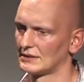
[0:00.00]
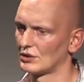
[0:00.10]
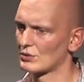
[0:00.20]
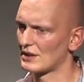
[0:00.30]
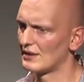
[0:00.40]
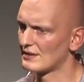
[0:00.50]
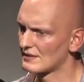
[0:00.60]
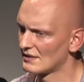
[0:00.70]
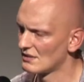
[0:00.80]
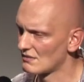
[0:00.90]
goes like
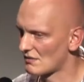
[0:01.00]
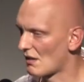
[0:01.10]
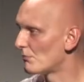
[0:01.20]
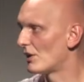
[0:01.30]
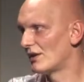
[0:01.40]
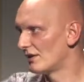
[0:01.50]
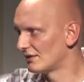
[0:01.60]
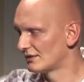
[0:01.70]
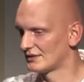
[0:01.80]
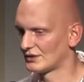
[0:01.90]
this.
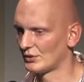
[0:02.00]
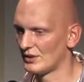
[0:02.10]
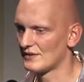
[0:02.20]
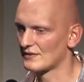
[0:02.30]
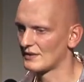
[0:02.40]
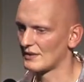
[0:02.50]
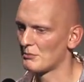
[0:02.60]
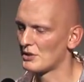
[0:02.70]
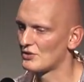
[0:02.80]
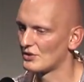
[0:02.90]
Somebody, so this is an
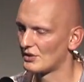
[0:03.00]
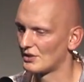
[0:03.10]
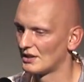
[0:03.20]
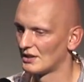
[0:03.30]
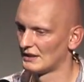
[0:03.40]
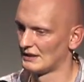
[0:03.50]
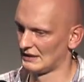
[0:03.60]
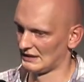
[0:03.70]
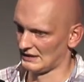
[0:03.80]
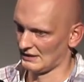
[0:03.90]
imaginary
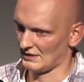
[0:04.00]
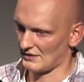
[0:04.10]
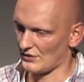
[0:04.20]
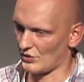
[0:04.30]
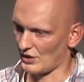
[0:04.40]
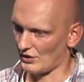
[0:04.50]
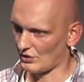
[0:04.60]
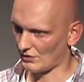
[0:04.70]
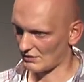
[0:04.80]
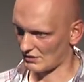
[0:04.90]

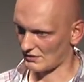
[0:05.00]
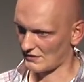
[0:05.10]
situation, a